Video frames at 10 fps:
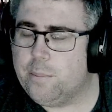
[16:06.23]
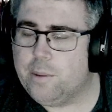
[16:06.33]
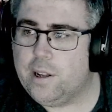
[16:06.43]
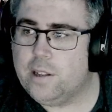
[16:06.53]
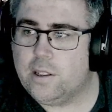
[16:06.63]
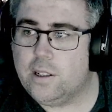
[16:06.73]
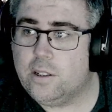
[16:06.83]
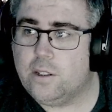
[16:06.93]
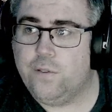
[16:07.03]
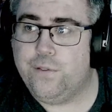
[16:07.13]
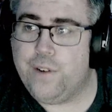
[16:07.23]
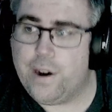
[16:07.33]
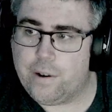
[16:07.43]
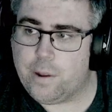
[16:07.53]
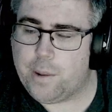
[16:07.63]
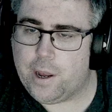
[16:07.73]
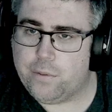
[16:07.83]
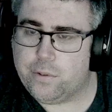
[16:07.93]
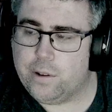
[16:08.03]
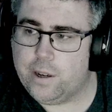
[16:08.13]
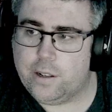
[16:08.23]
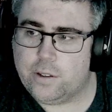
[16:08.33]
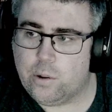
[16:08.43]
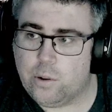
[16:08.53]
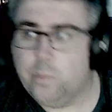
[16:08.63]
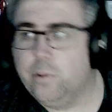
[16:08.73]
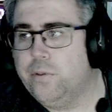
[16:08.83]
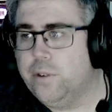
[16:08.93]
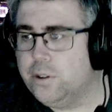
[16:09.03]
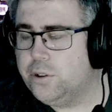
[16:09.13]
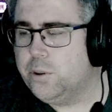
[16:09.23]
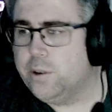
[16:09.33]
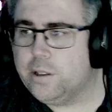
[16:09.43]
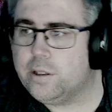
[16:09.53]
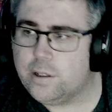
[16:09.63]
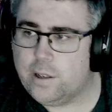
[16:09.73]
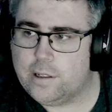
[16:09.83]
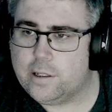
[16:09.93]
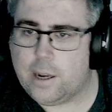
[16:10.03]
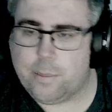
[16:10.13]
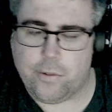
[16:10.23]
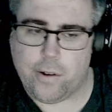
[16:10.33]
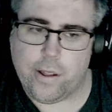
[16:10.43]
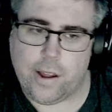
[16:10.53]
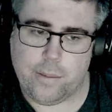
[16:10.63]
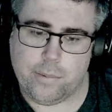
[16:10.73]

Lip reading: but it's very painful and it's horrible for your joints on top of all that.